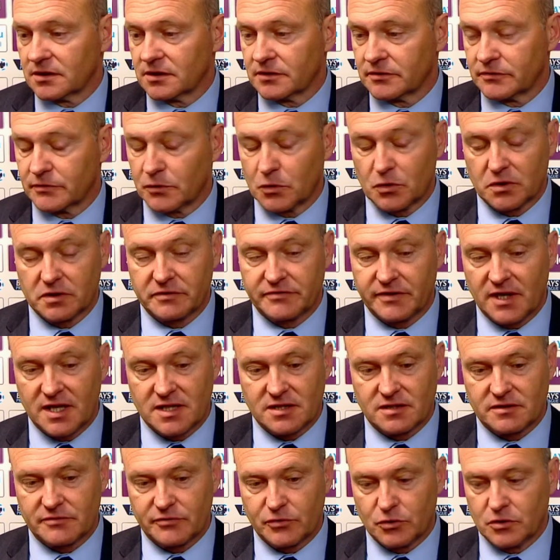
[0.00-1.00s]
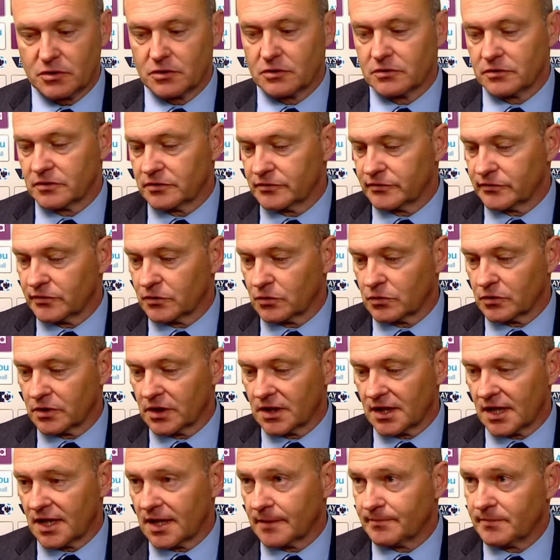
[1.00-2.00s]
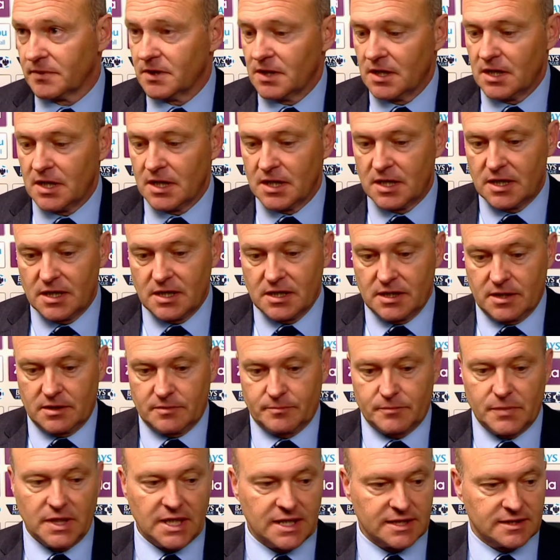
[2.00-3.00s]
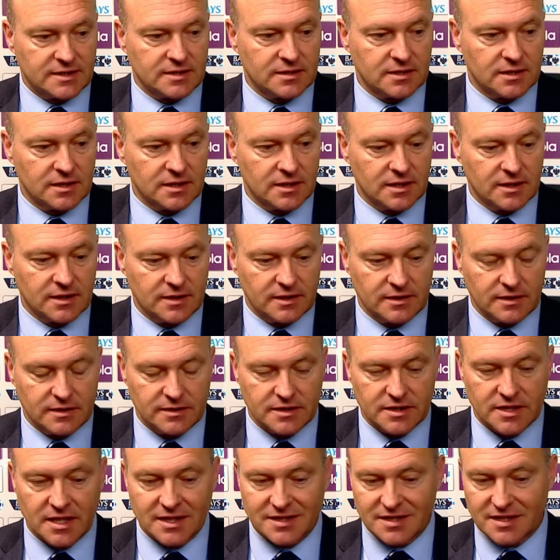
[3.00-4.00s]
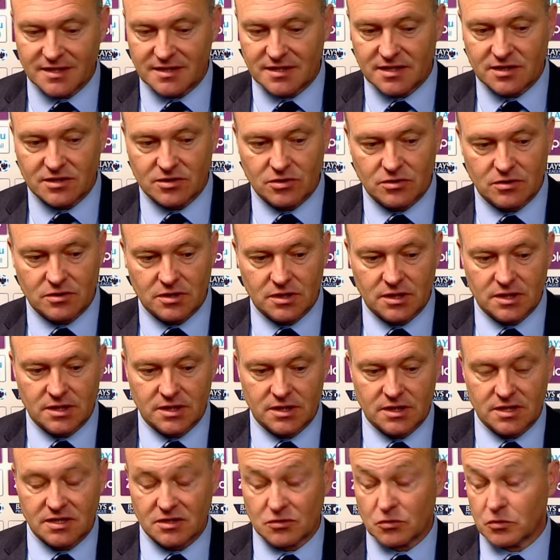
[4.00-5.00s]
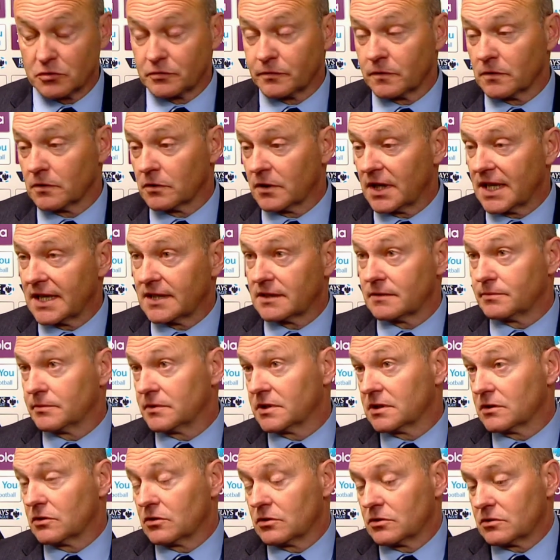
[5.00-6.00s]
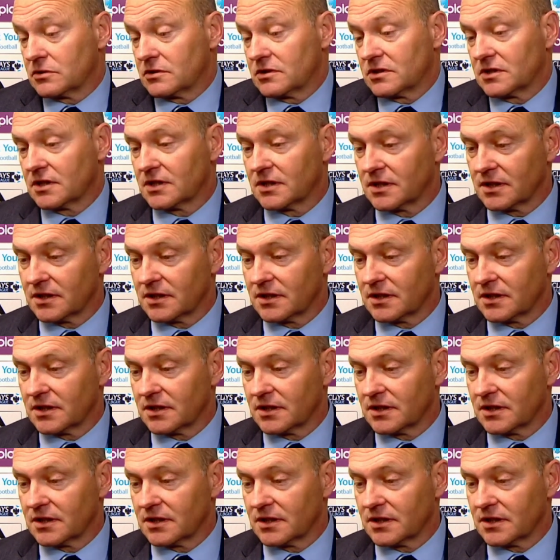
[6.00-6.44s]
for the fans, for the club. But the end of the season is good for us because